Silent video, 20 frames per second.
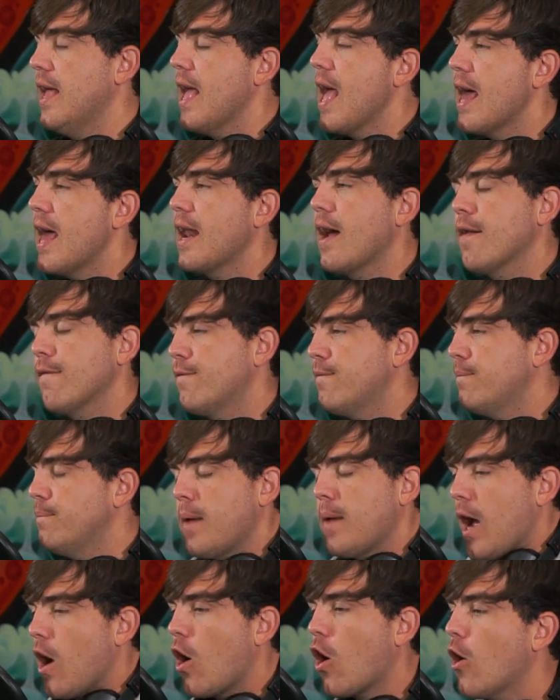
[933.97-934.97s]
And
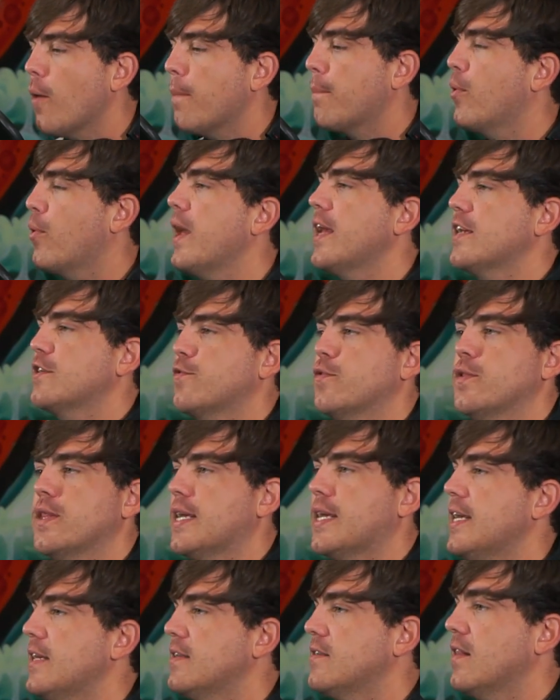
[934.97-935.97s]
my heart breaks for the
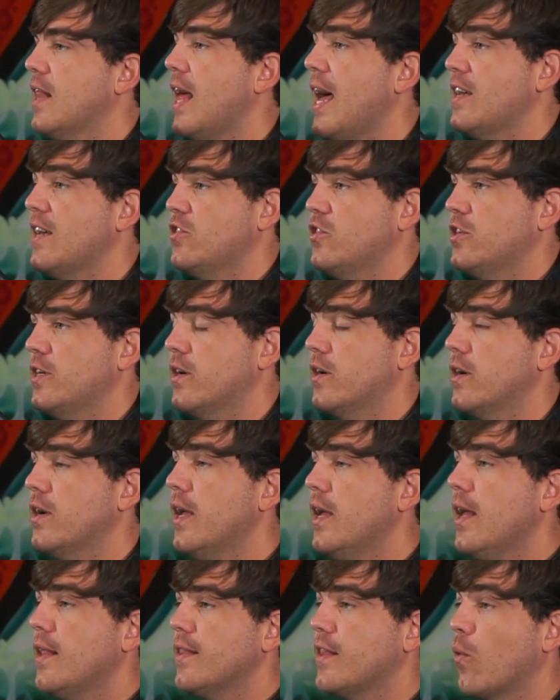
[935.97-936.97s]
kids last year
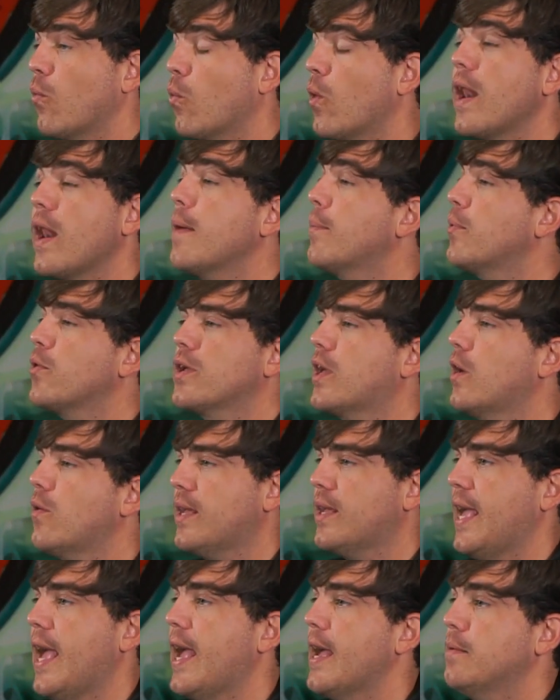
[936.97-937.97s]
that weren't able to go to
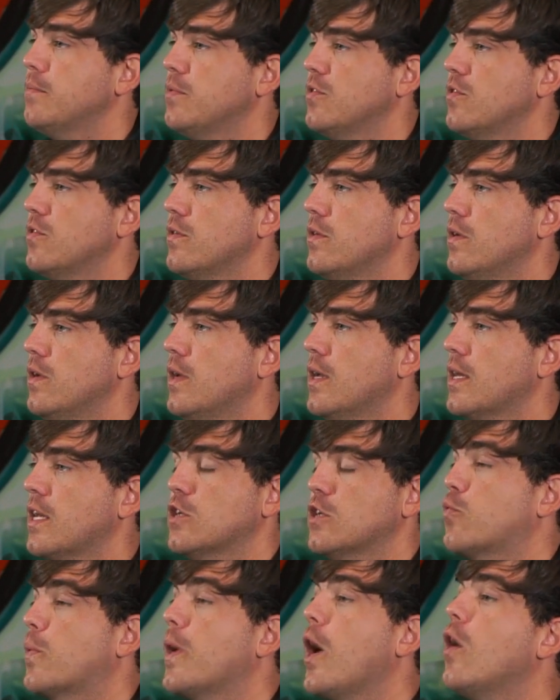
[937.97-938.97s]
camps,
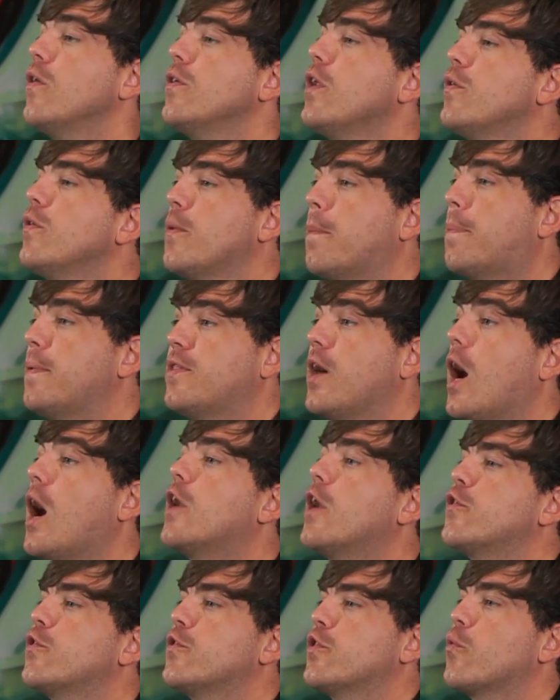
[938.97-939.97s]
because we all know the
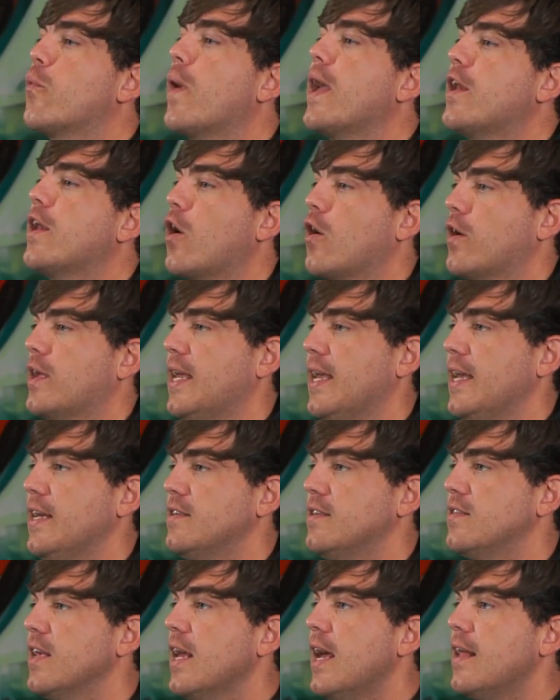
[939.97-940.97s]
under-the-radar
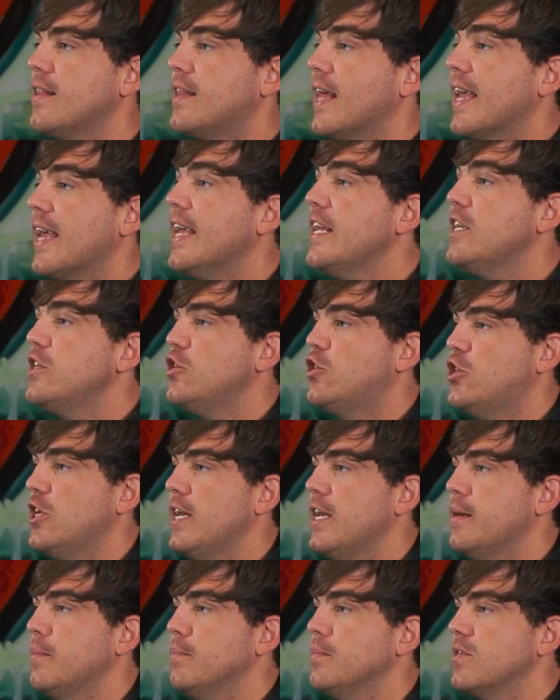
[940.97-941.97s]
kids, the hidden
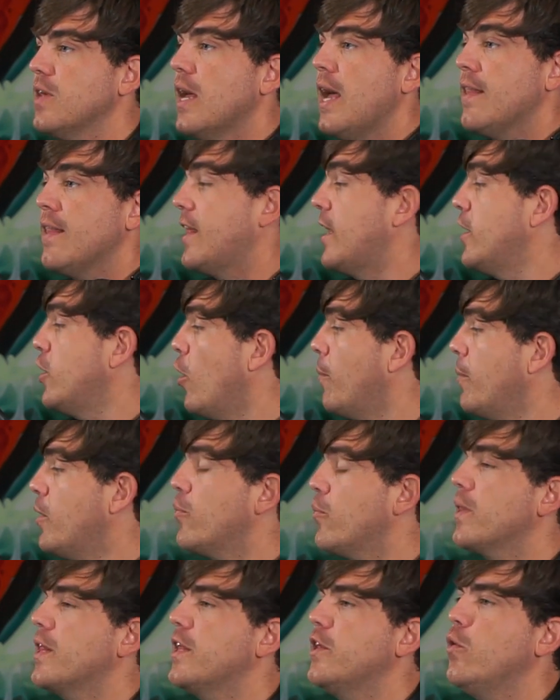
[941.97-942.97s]
gems that nobody
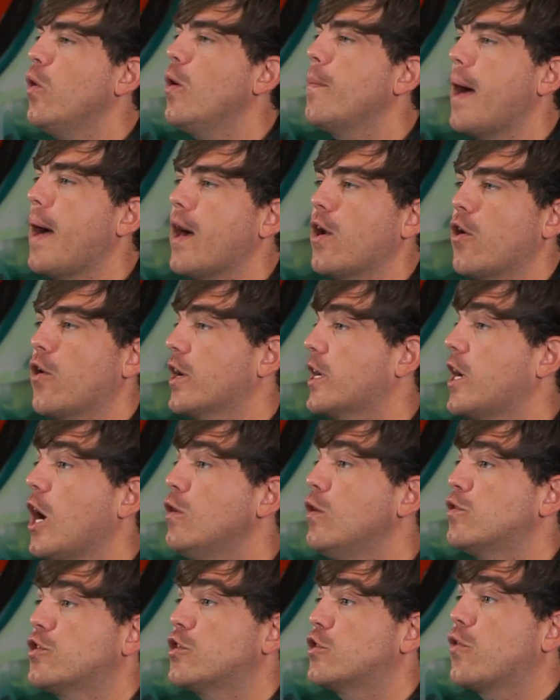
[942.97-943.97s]
really knew about, or a
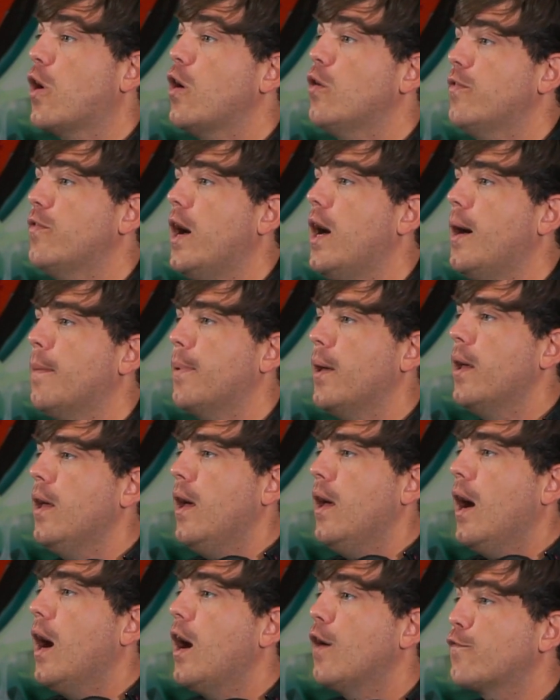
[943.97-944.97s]
coach drove up
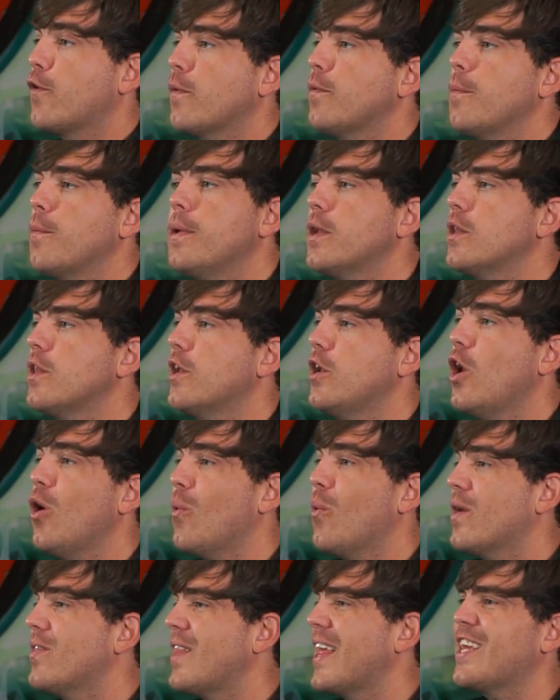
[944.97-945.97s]
from the middle of
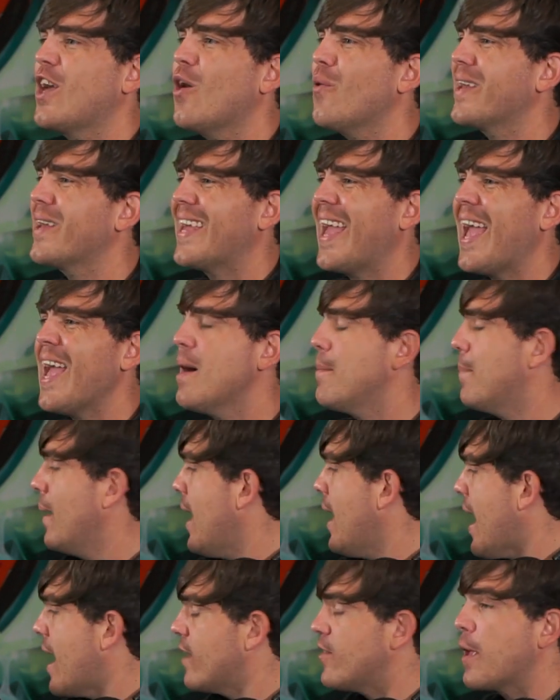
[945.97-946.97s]
nowhere and they go to camp
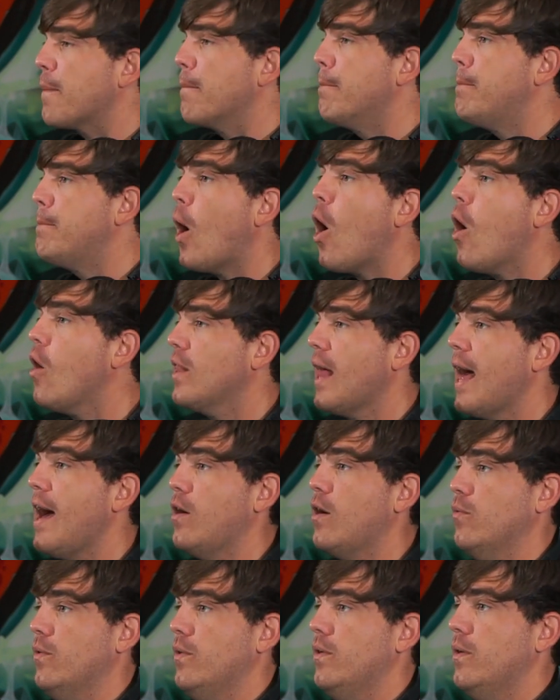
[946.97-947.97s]
and they ball
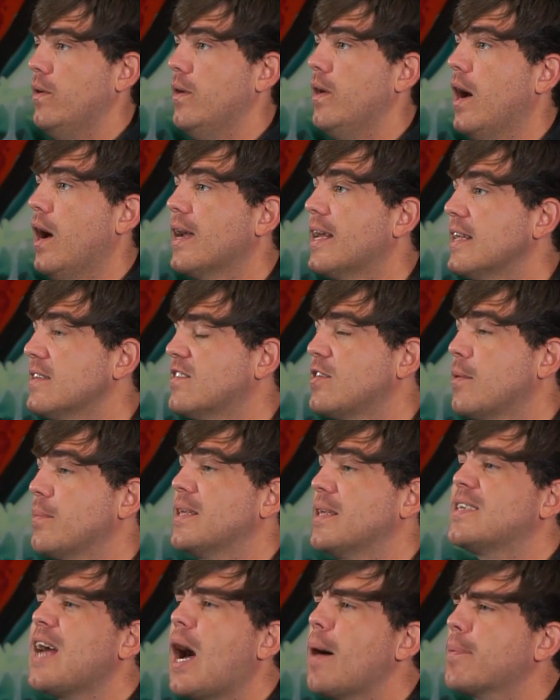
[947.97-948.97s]
out against some of
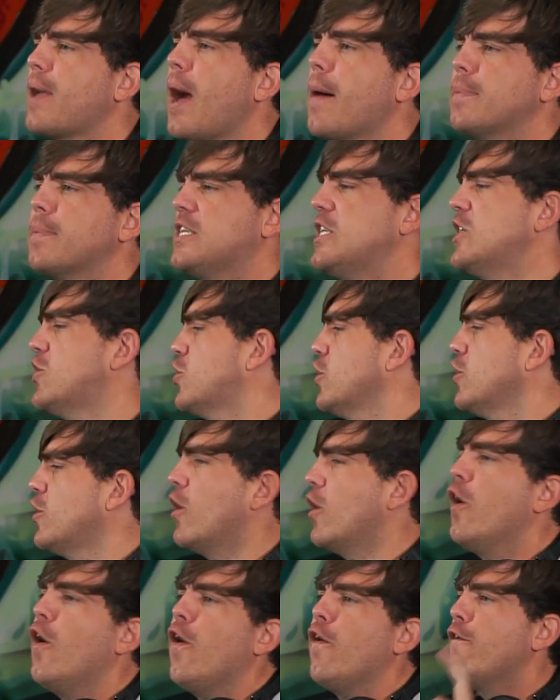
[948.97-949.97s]
the top competition, the
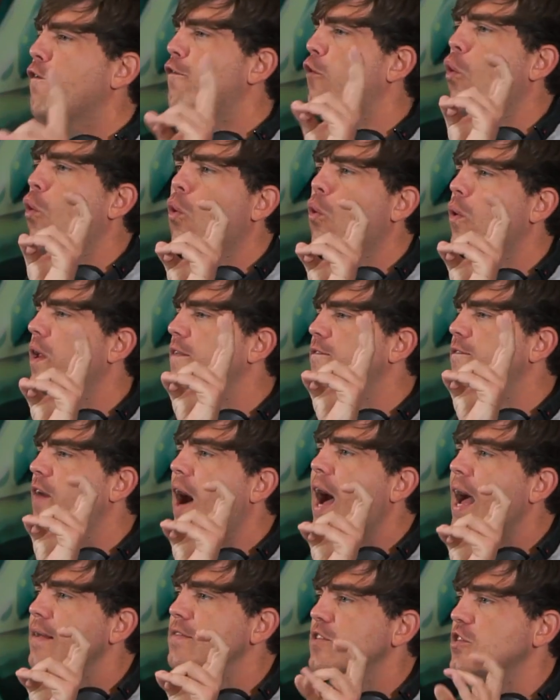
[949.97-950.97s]
4 and
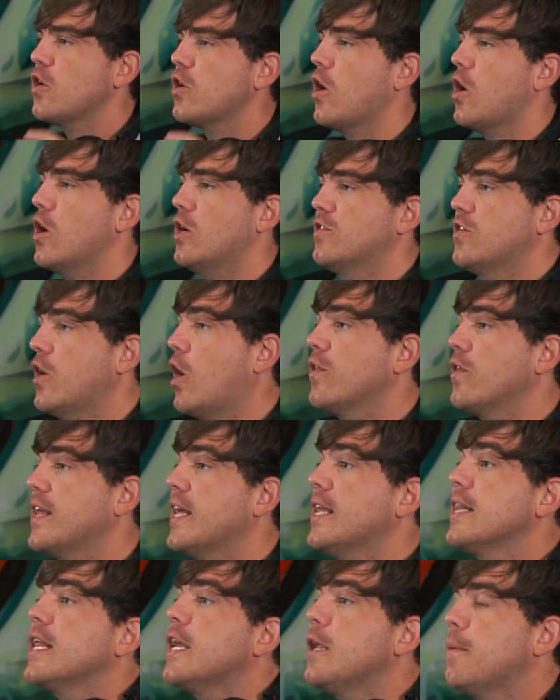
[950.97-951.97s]
5 stars and all the
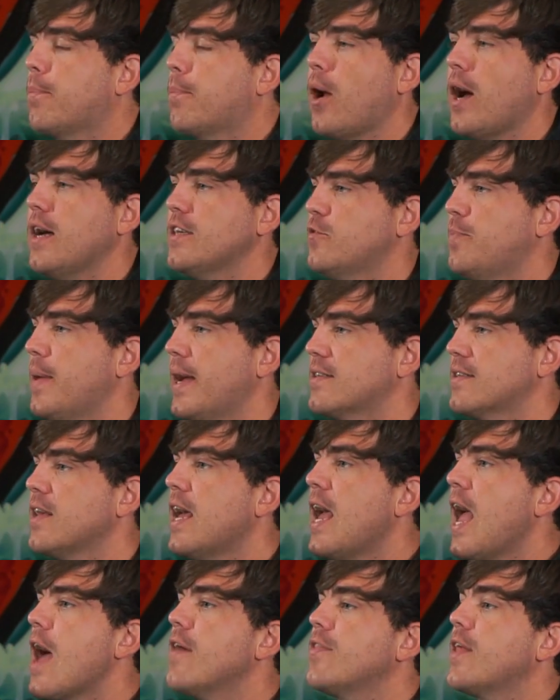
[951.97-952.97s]
elite prospects,
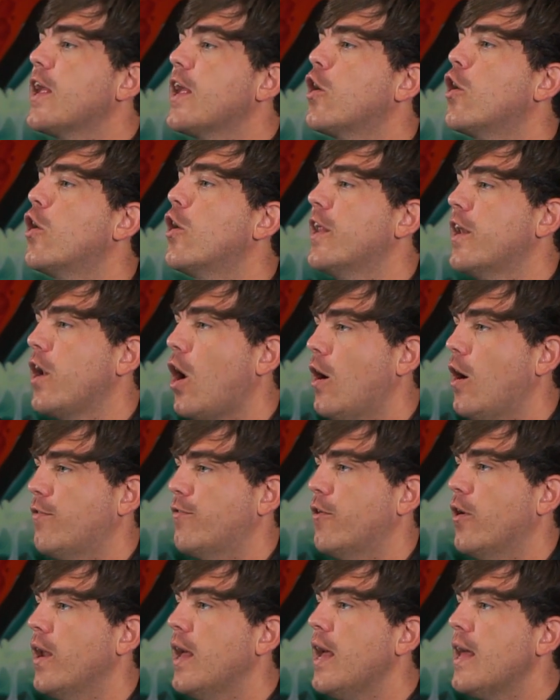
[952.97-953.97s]
and they earn an
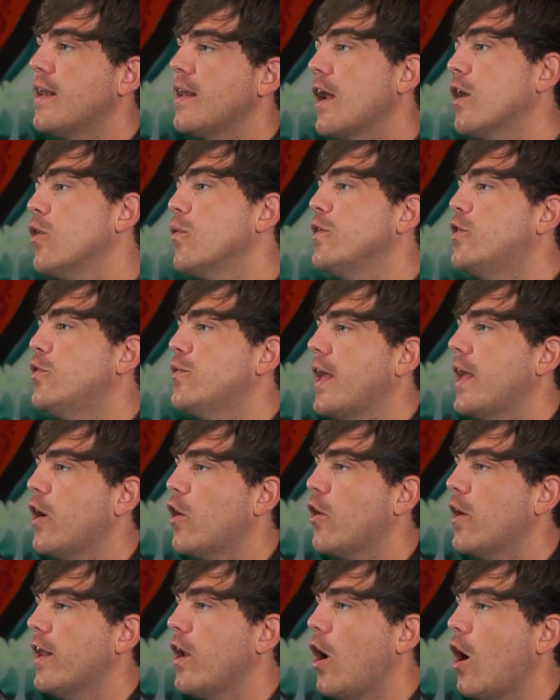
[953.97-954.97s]
offer. Not only do they
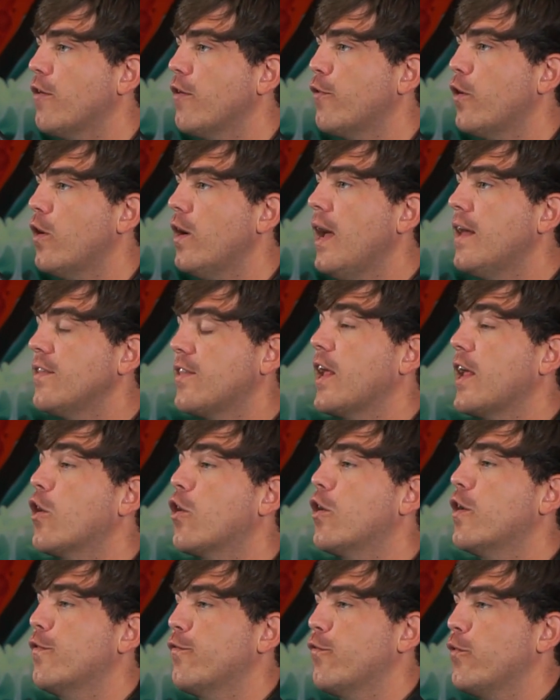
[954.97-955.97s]
earn an offer, they
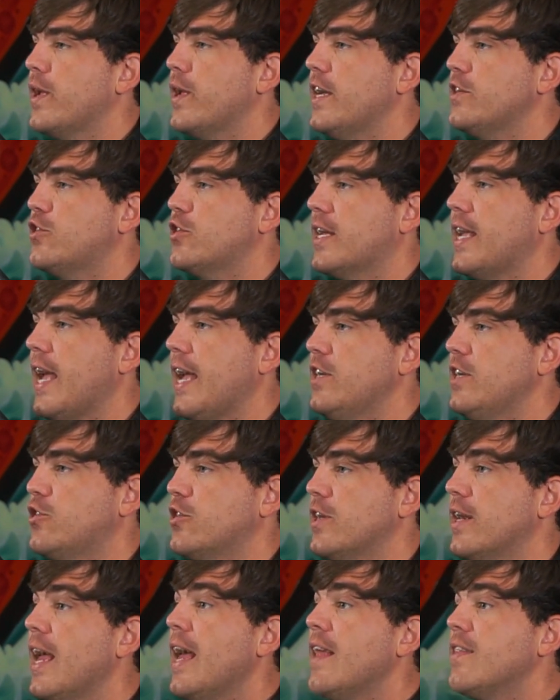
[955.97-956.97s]
earn a free
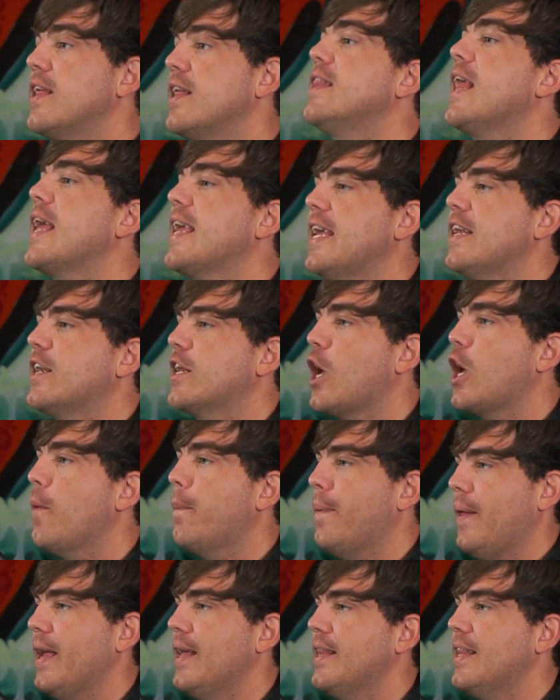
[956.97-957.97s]
education. Then they get to go
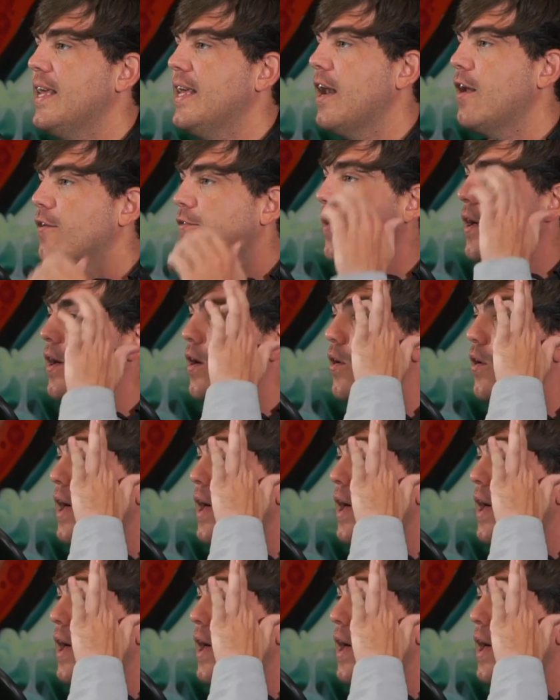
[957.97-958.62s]
play in the NFL